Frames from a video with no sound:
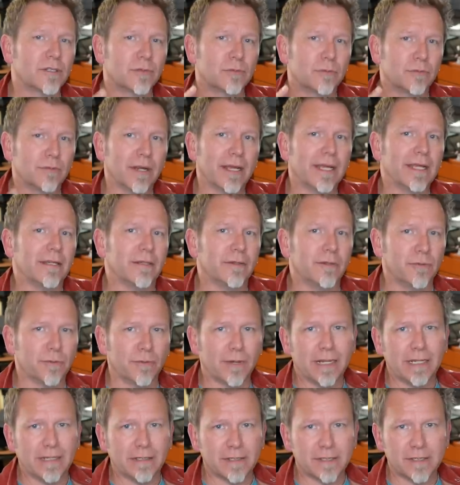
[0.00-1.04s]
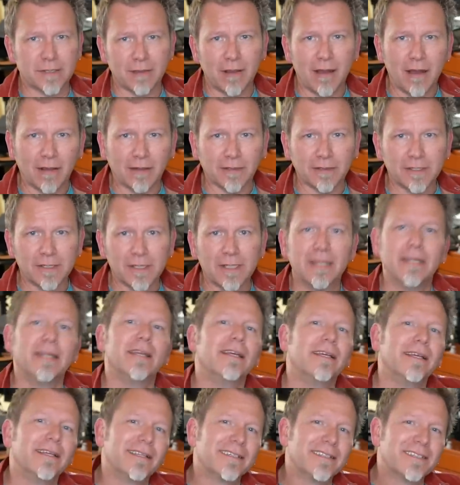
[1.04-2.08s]
to write great songs.
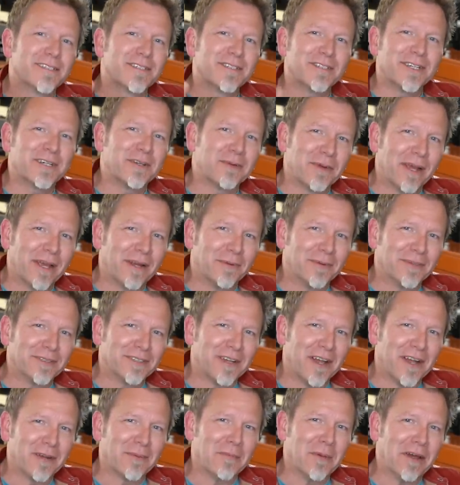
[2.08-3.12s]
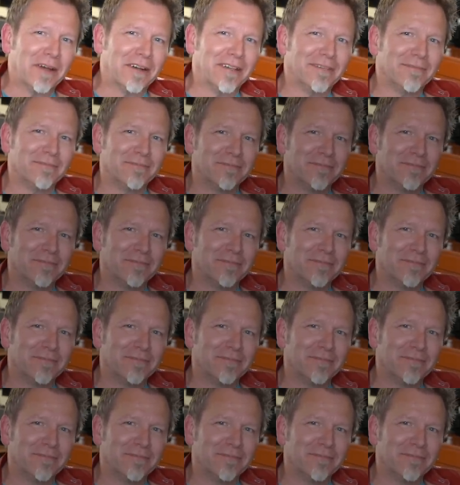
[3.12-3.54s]
Stick around and we'll talk about it.